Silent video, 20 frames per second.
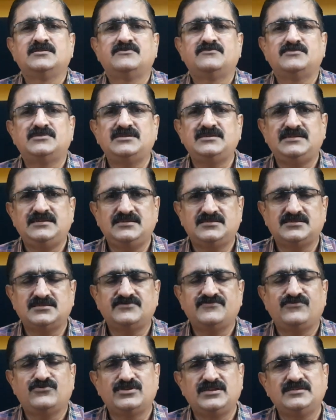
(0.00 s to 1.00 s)

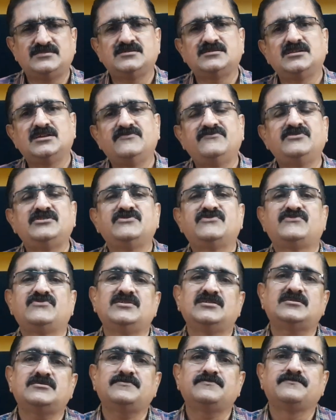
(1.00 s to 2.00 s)
For each and every
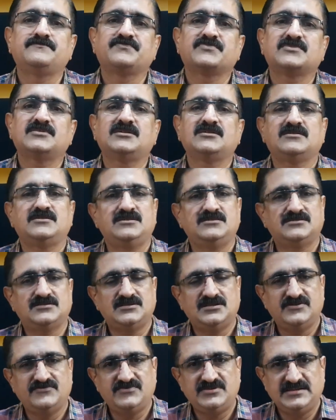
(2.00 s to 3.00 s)
fear, each
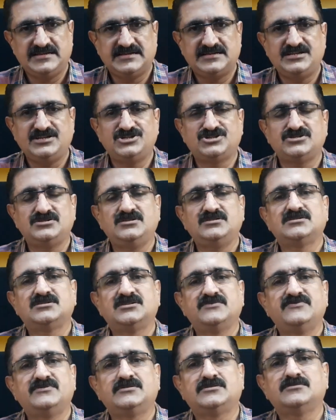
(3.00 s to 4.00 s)
and every condition, each and
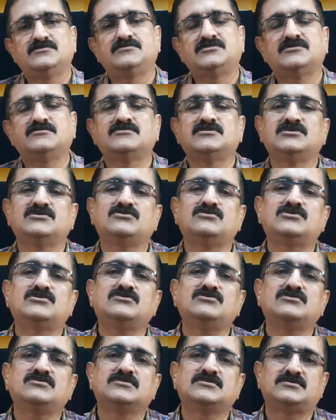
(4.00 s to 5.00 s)
every symptom, they go
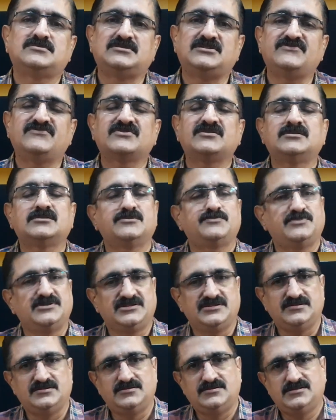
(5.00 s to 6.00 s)
to different
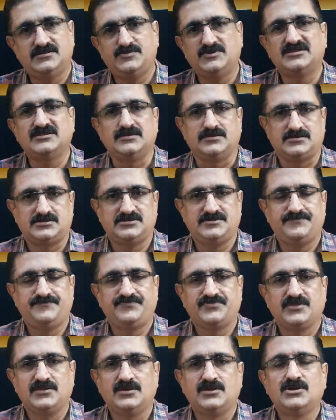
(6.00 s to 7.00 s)
specialist.
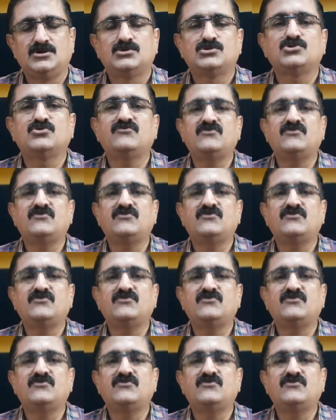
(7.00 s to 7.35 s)
So